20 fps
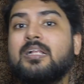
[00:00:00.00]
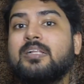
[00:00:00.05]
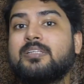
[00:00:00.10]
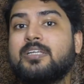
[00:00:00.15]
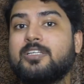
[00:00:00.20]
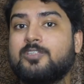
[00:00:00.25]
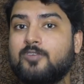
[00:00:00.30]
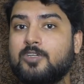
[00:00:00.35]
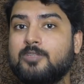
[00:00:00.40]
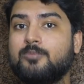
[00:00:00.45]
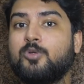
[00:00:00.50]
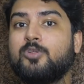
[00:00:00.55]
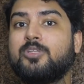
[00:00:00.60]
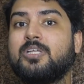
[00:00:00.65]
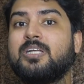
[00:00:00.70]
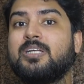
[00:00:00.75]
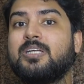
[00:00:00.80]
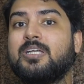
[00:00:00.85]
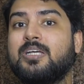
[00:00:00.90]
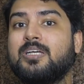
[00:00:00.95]
there's one more
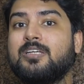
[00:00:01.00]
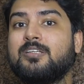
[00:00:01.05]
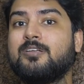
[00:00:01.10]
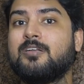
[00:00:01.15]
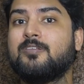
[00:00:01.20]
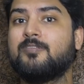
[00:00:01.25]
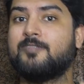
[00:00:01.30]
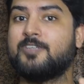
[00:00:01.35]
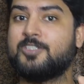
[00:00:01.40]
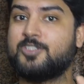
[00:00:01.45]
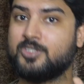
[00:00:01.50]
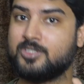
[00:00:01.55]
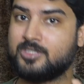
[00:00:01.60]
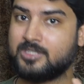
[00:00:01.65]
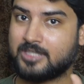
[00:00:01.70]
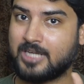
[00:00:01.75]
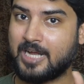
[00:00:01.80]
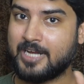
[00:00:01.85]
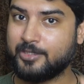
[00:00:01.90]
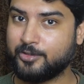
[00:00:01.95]
thing here, which is
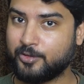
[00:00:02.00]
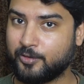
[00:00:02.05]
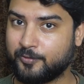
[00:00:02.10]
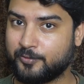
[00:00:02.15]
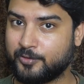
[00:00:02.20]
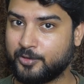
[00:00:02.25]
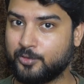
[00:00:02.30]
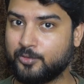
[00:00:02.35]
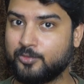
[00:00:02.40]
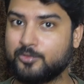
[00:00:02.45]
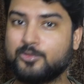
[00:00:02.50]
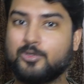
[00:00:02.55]
kind of new.